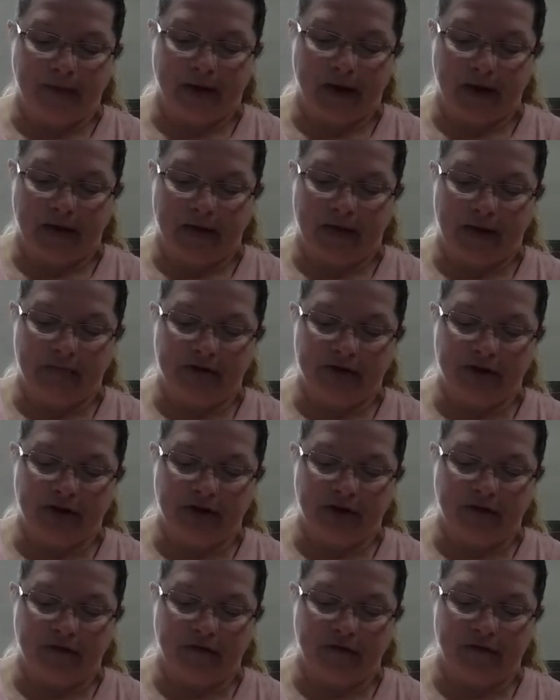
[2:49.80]
And I'm just going to
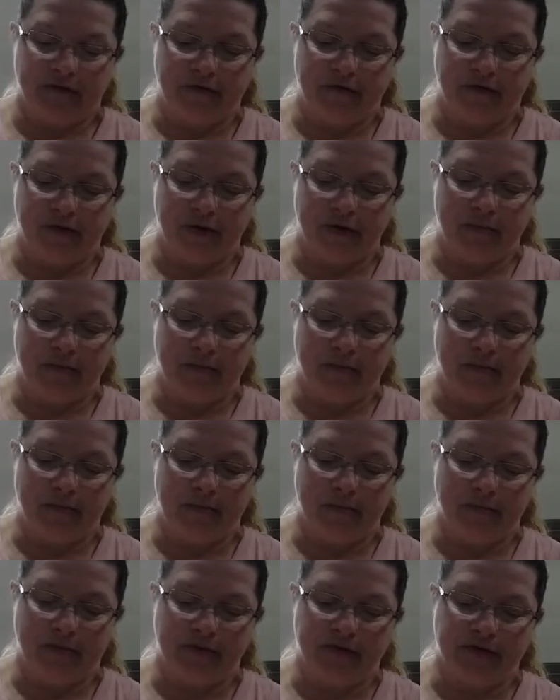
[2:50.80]
firm,
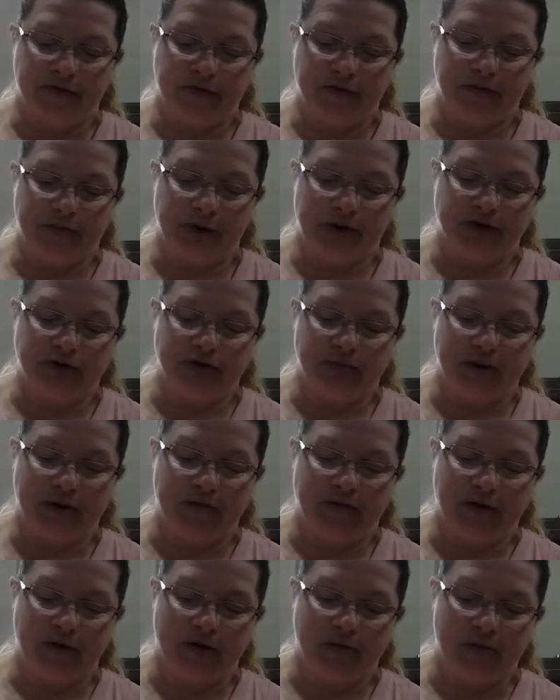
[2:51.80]
just make sure my
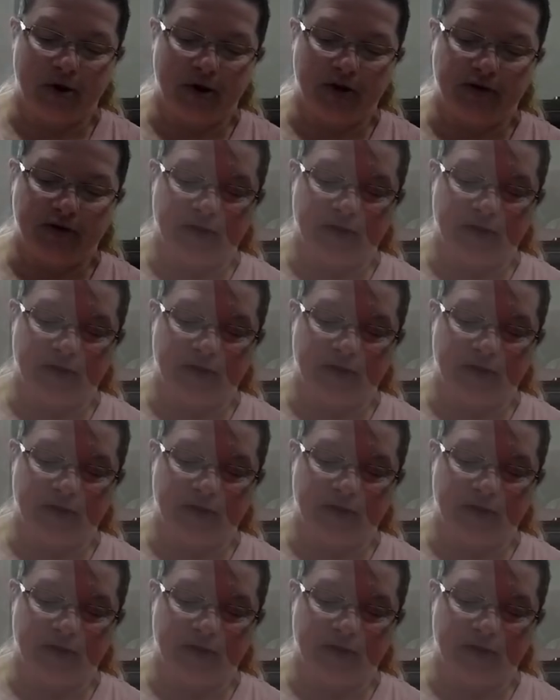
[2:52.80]
finger marks are